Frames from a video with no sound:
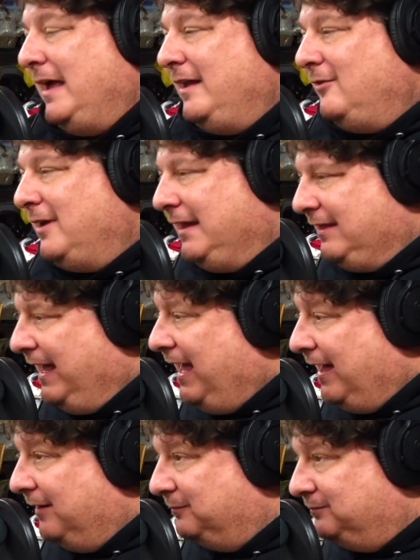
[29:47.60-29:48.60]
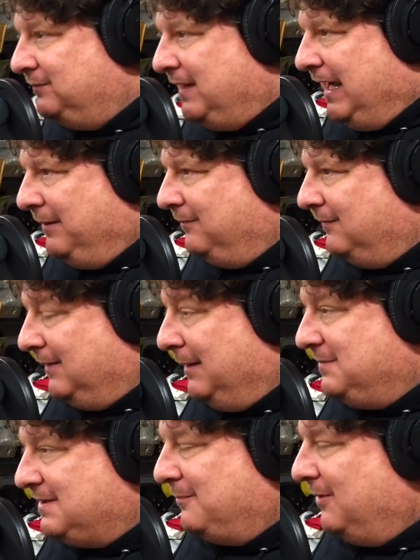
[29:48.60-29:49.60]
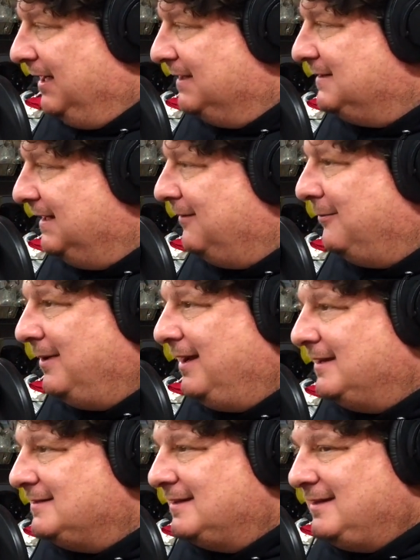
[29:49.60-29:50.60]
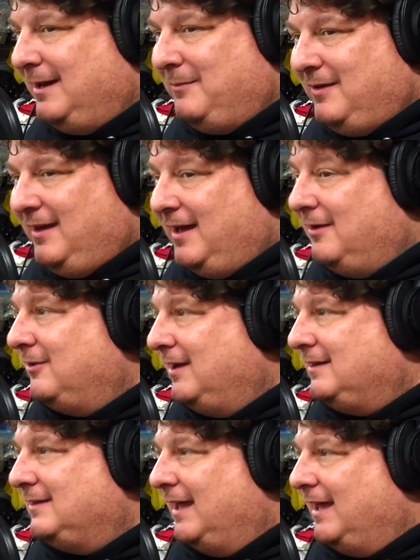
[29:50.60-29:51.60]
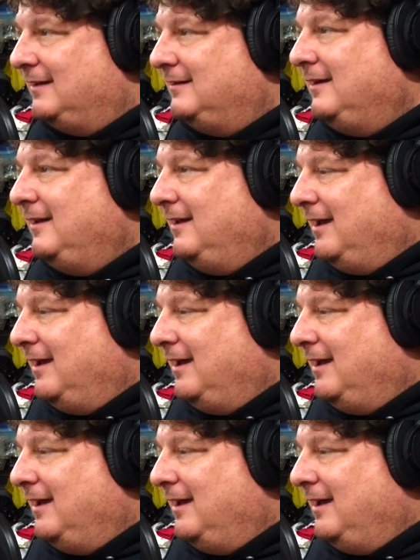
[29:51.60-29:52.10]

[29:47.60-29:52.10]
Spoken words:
Well, I don't get that. I'm surprised that everybody has the same thing. I don't get that.